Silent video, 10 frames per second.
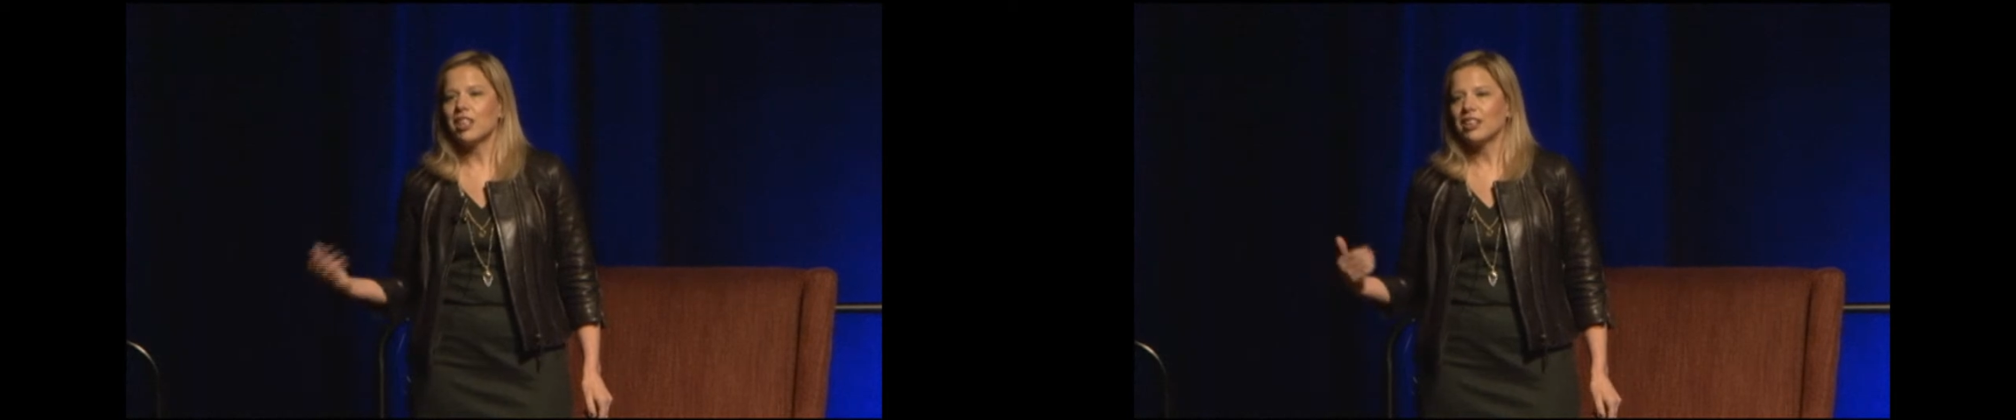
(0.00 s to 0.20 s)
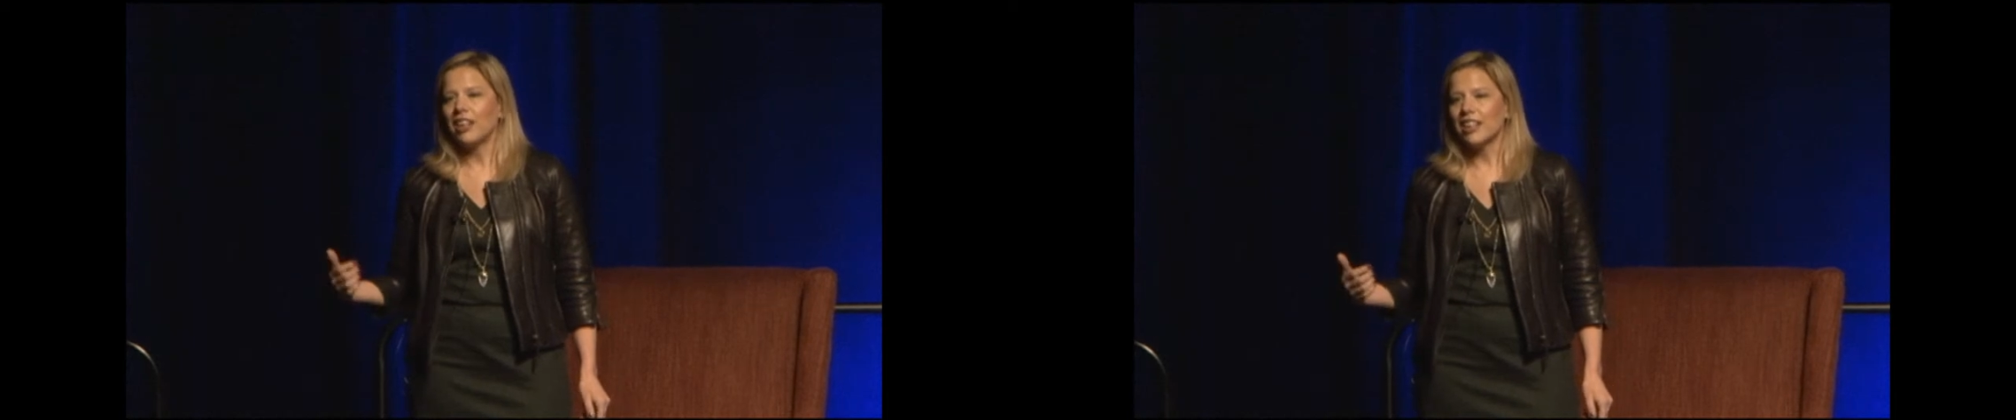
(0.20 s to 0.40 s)
to
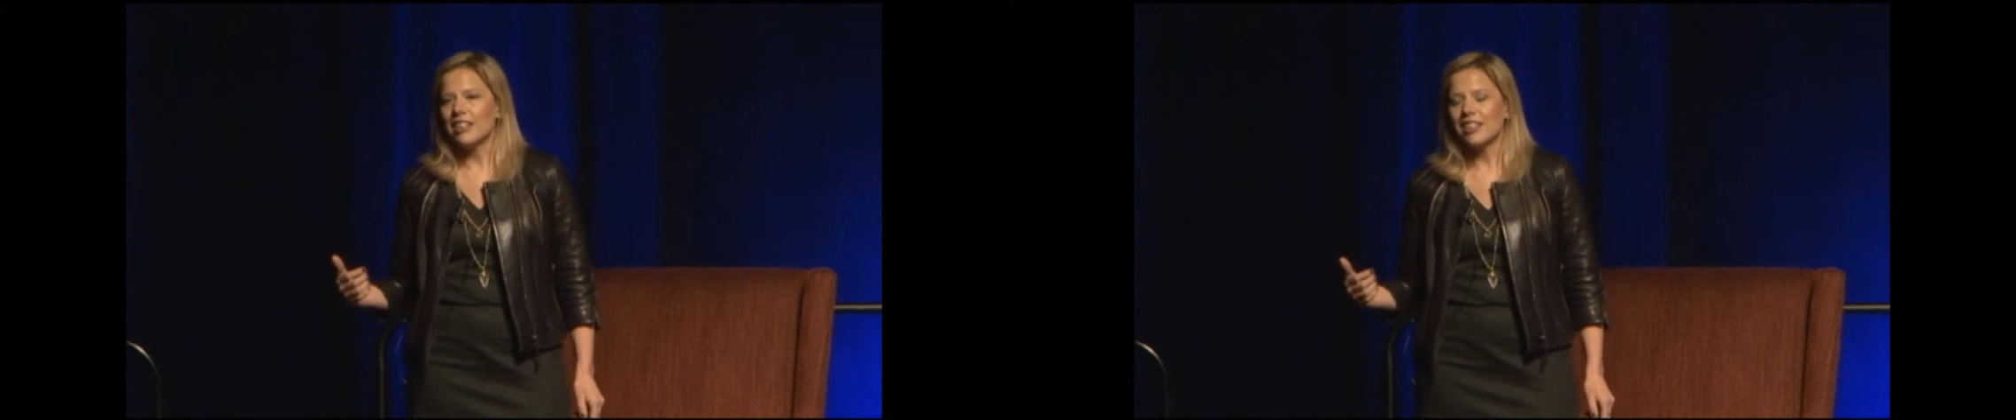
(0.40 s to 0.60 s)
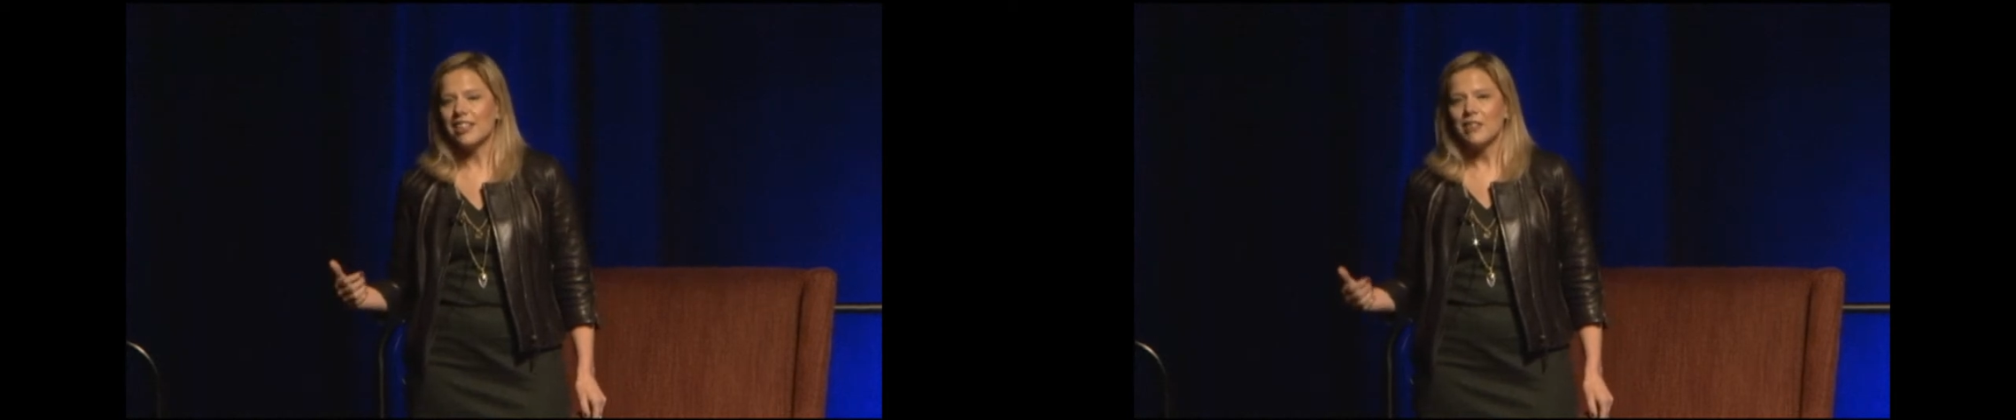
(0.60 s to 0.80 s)

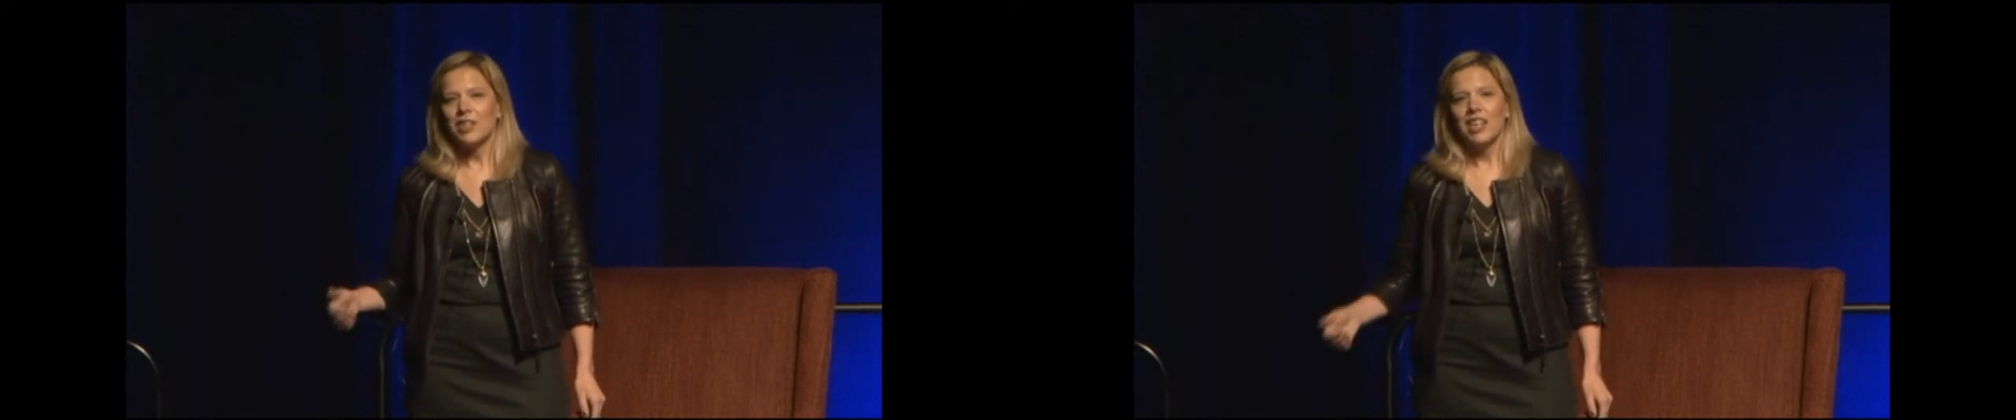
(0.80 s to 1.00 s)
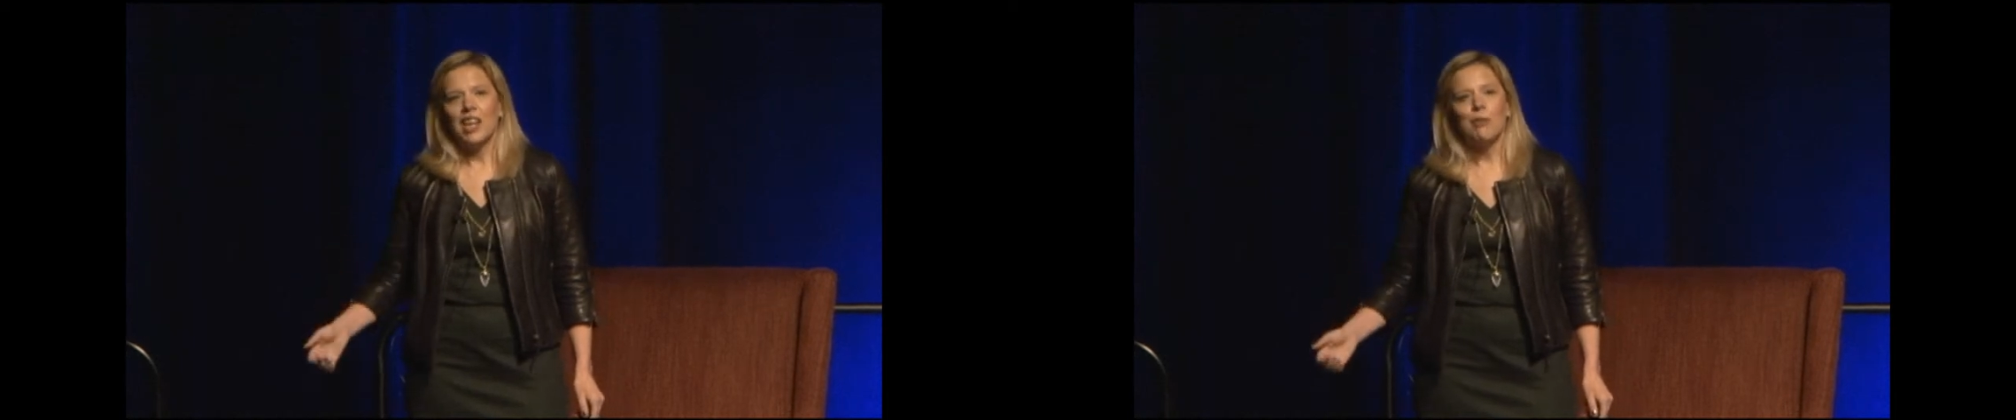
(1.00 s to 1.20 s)
clients.
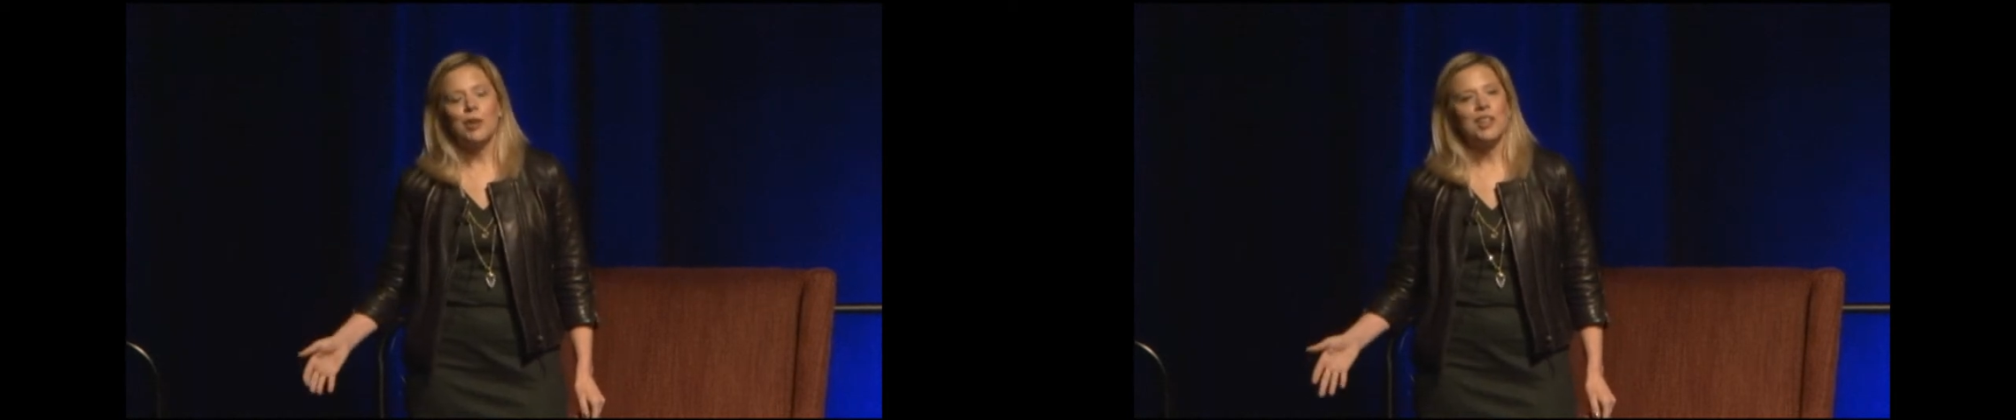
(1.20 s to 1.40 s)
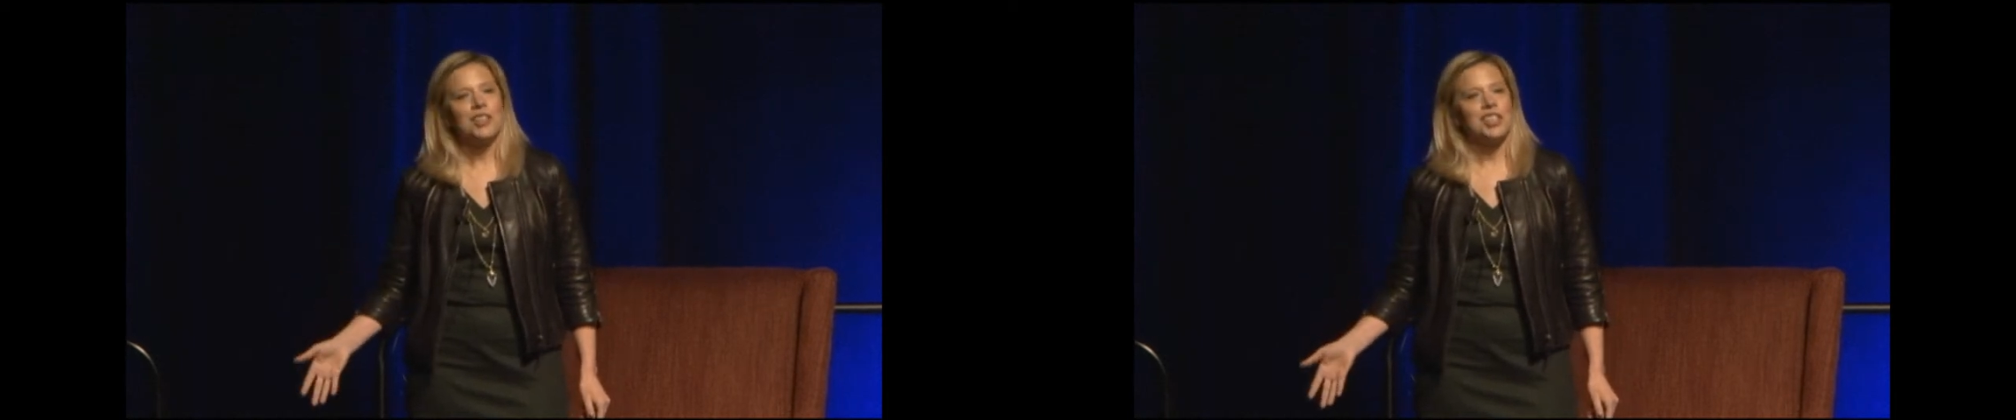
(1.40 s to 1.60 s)
And
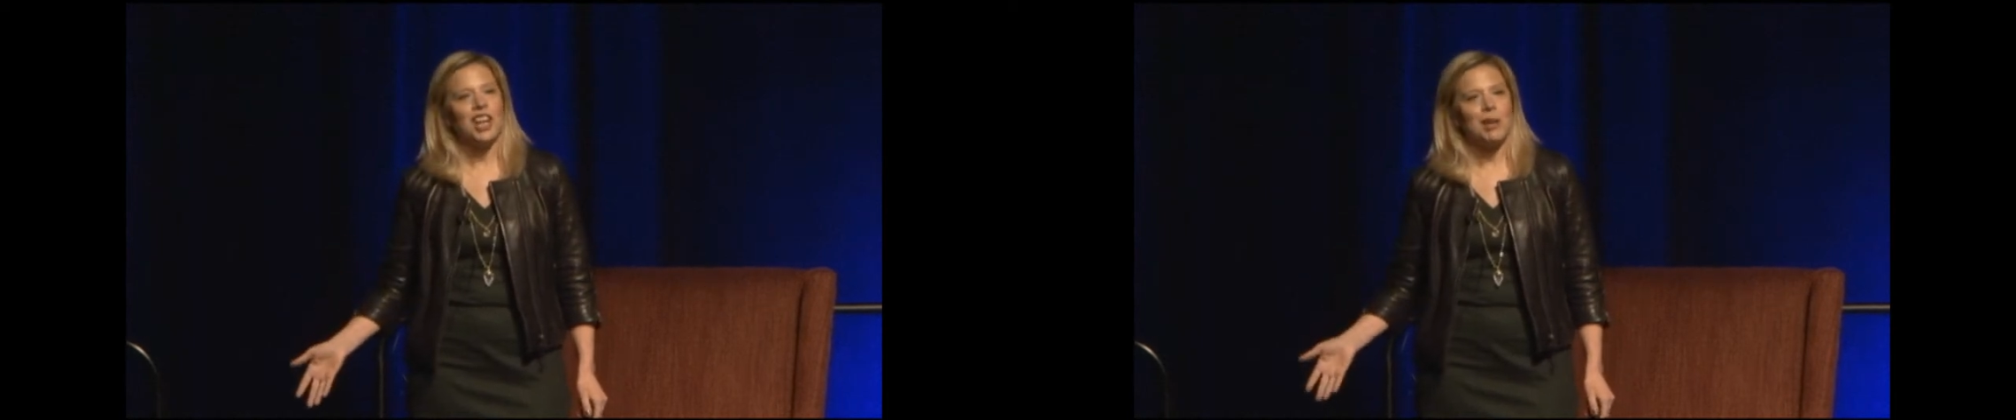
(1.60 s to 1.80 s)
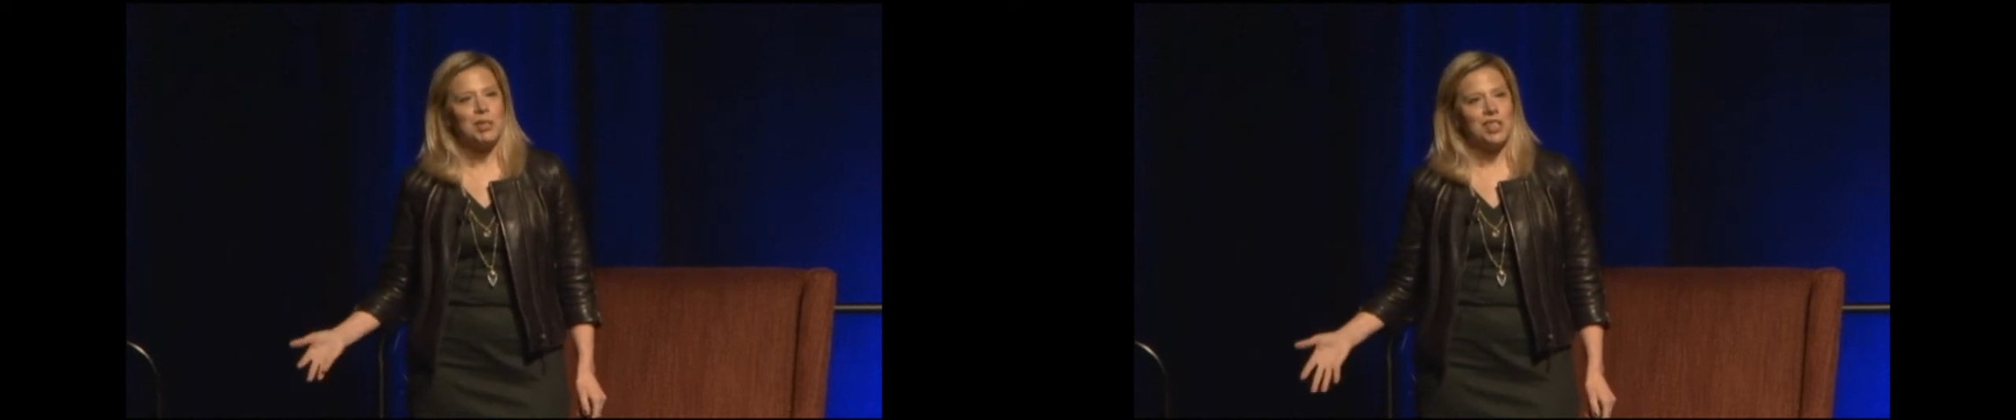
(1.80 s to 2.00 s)
one of the
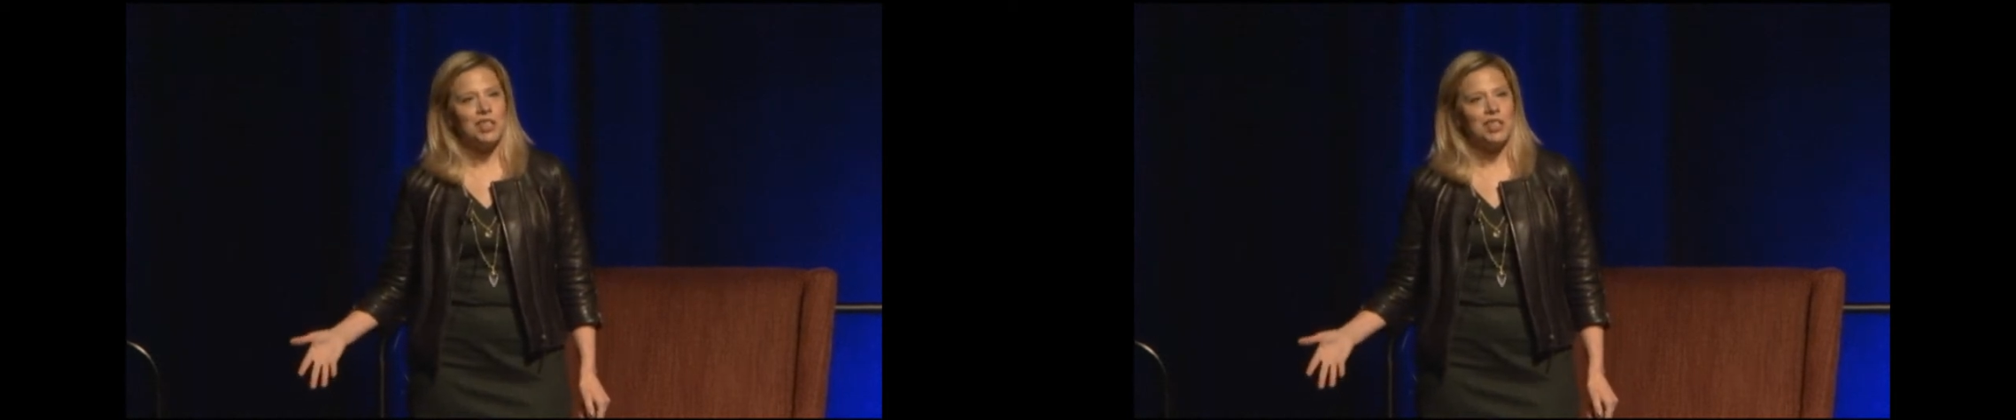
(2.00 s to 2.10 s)
jobs as